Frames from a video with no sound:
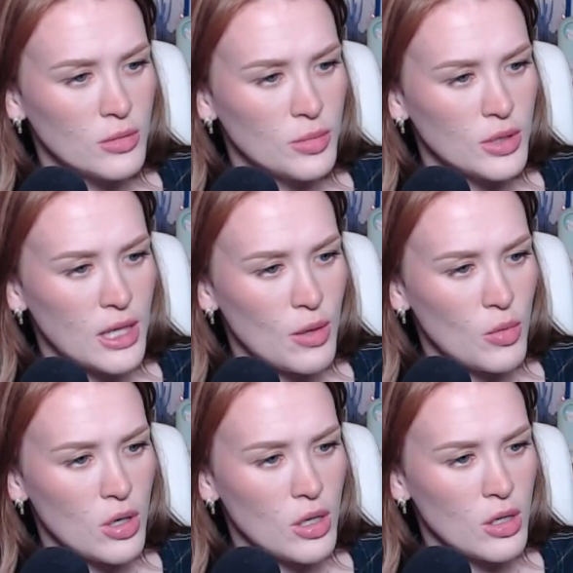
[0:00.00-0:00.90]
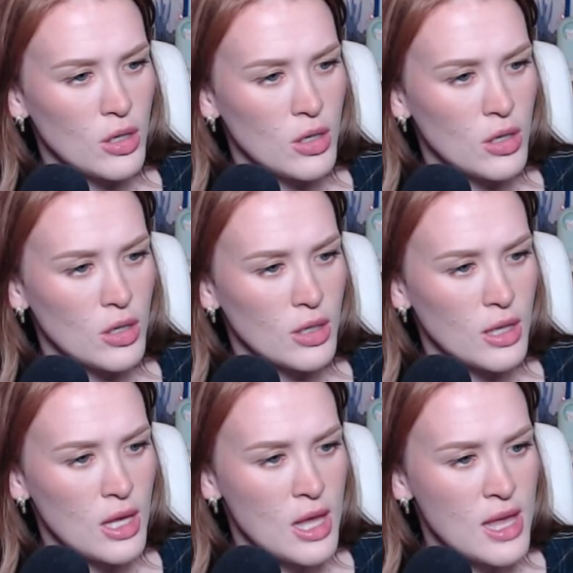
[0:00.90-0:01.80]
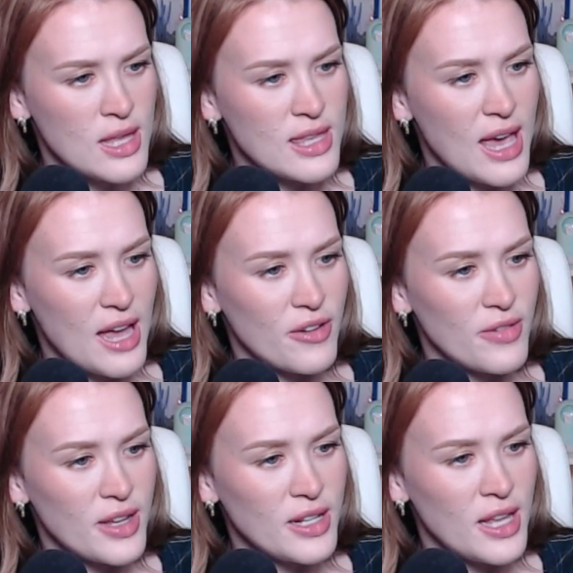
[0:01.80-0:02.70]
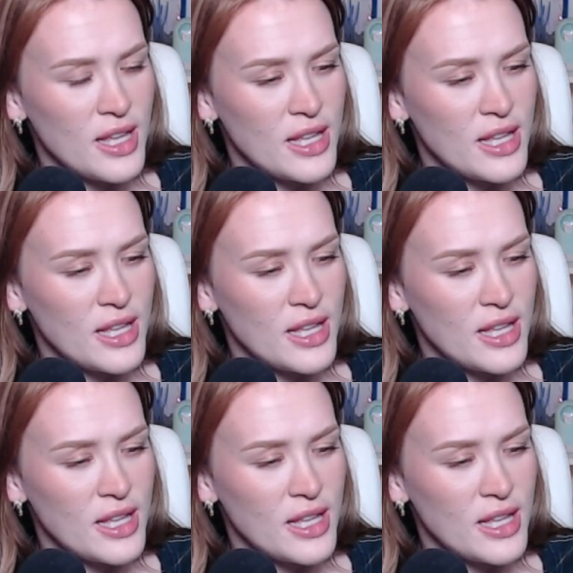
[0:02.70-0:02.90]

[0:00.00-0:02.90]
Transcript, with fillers: Gotta run, got Gotta run,